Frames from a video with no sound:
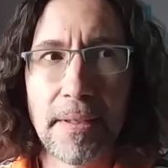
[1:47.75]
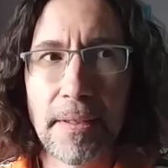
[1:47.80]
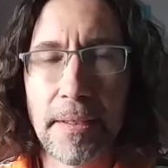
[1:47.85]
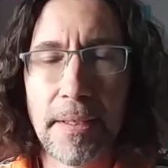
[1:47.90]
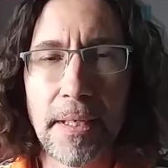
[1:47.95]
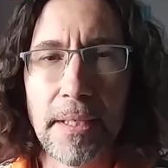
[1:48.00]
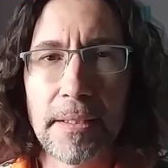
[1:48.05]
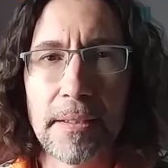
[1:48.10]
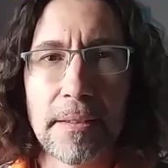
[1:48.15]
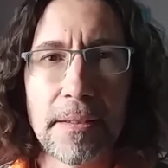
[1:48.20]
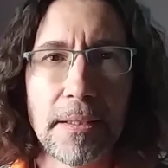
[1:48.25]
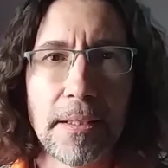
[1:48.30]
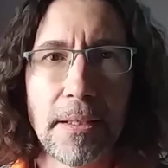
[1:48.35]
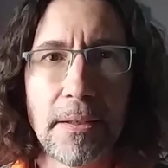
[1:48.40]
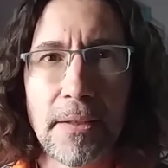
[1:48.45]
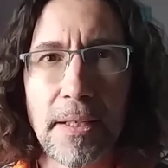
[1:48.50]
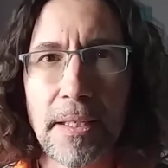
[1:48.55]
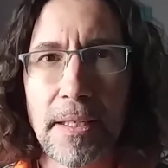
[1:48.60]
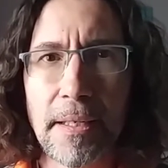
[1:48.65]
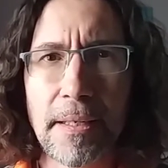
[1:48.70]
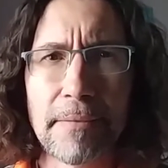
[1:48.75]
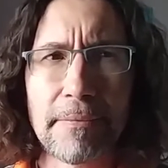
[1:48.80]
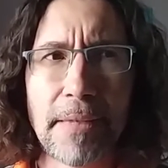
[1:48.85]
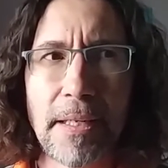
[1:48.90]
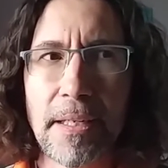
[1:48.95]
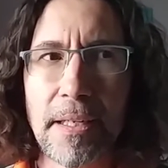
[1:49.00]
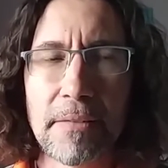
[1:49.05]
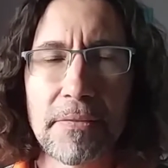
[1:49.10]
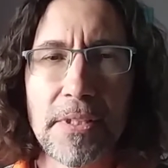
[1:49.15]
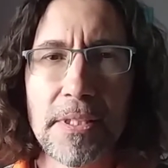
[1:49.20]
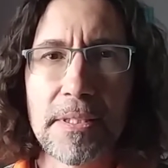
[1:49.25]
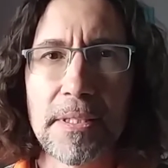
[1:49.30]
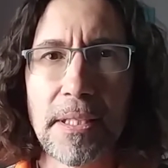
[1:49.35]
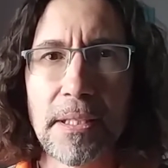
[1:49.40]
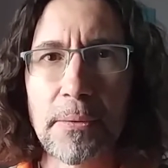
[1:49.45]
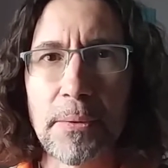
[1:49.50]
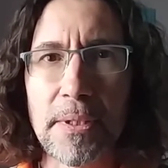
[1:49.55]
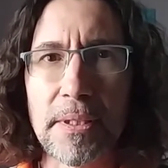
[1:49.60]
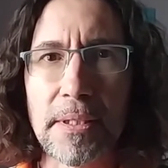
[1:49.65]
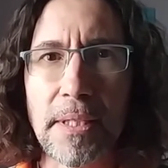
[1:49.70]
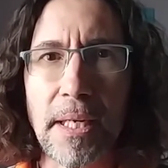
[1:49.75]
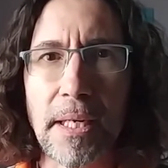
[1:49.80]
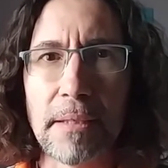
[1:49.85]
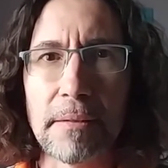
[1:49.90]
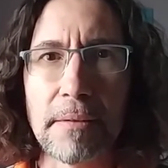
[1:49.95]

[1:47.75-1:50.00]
and I've just dealt with that,